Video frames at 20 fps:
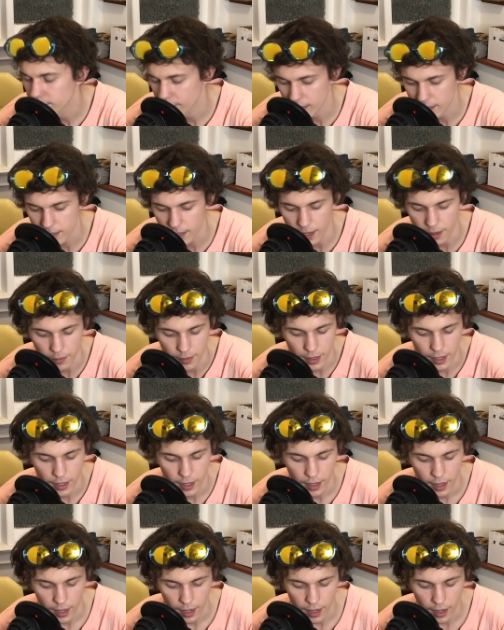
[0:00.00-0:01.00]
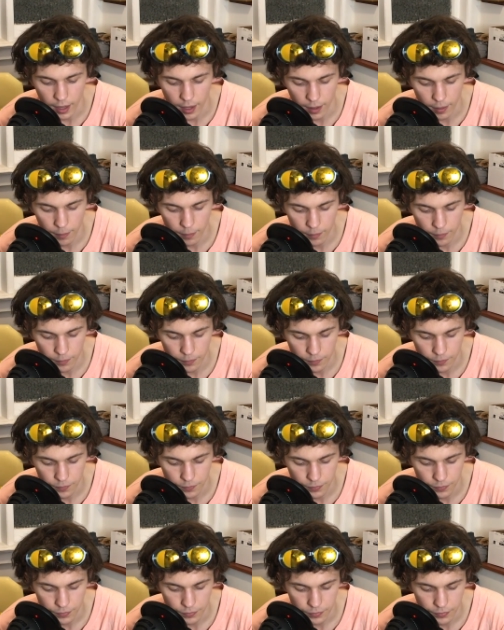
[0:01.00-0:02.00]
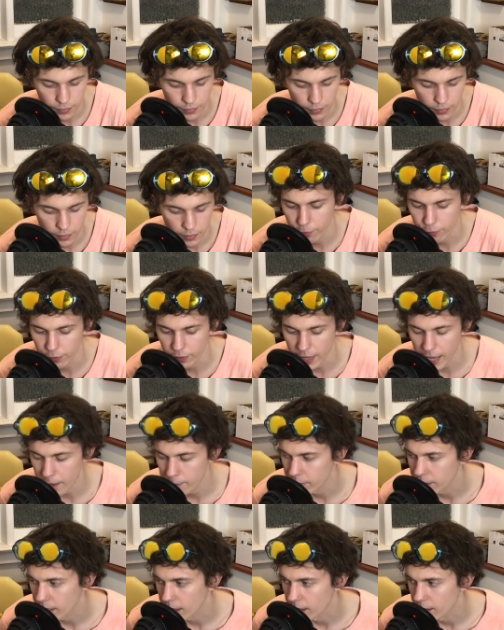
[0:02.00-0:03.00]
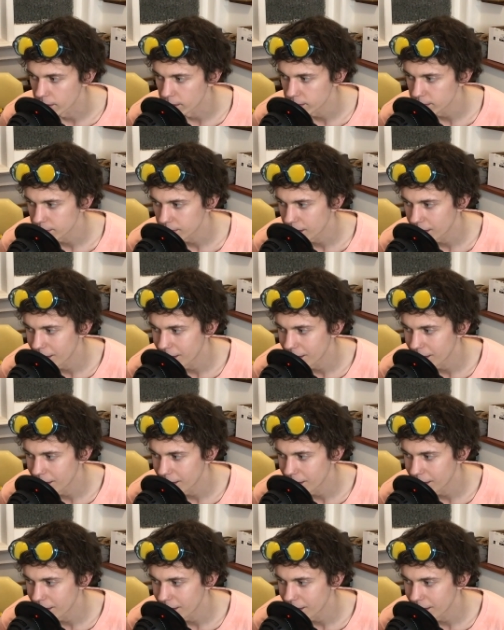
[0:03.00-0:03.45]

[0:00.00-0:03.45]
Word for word: That's it. Um, Flabagale,